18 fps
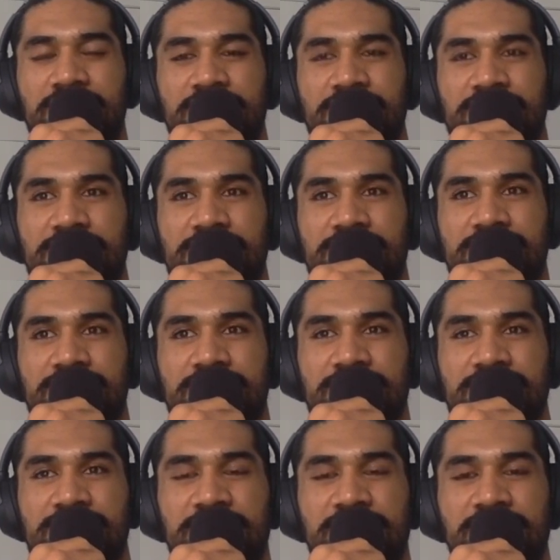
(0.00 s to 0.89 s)

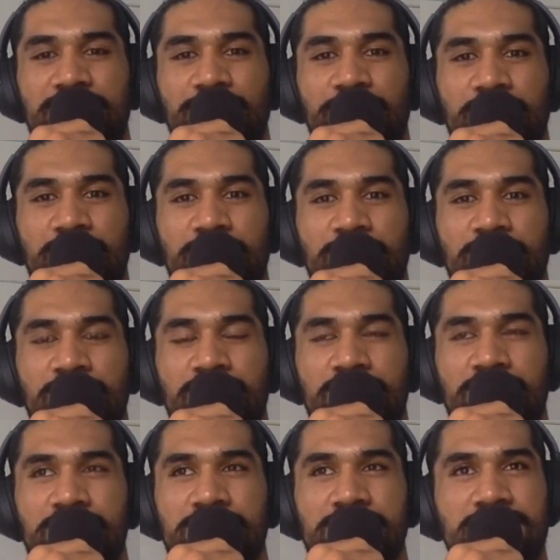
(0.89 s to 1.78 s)
Just get the body moving
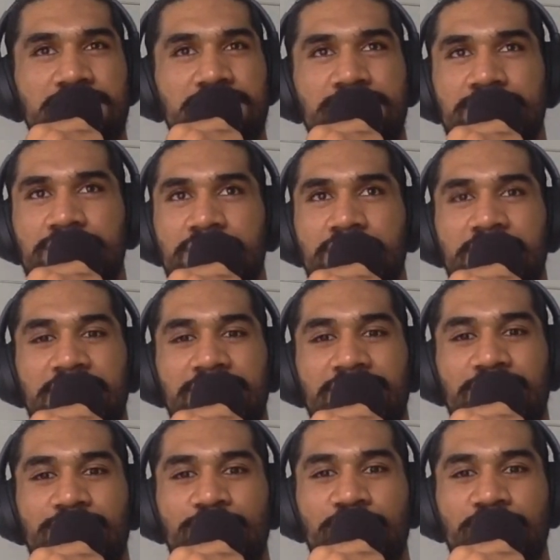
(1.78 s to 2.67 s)
because
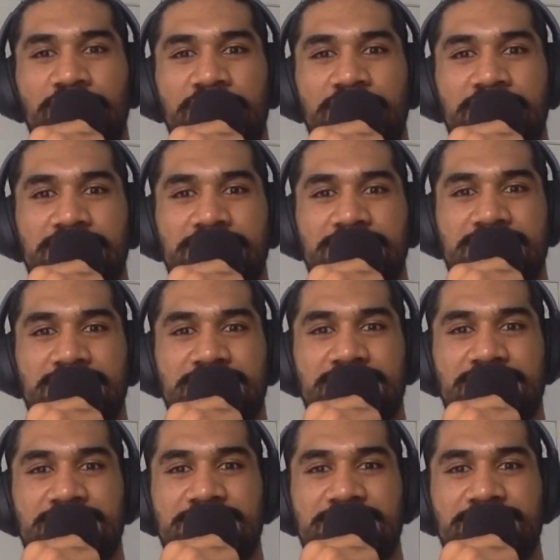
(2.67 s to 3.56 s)
every morning
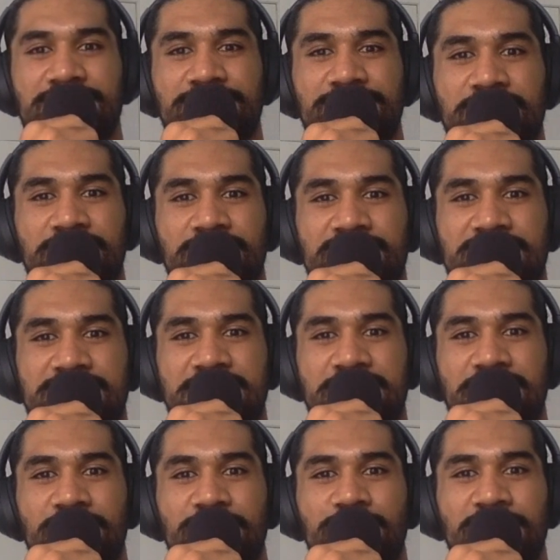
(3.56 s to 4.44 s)
just feel
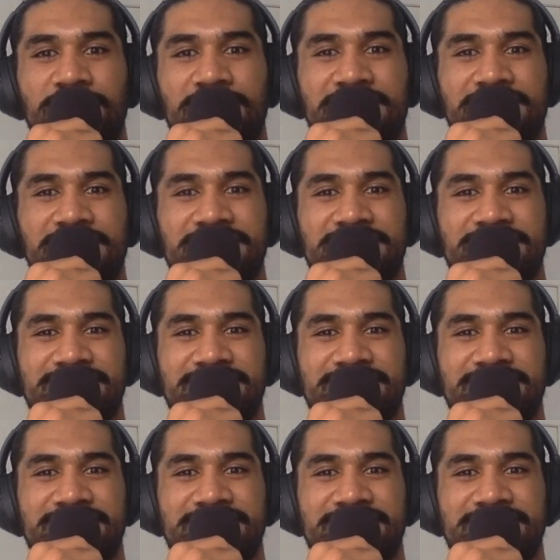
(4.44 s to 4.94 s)
terrible, eh?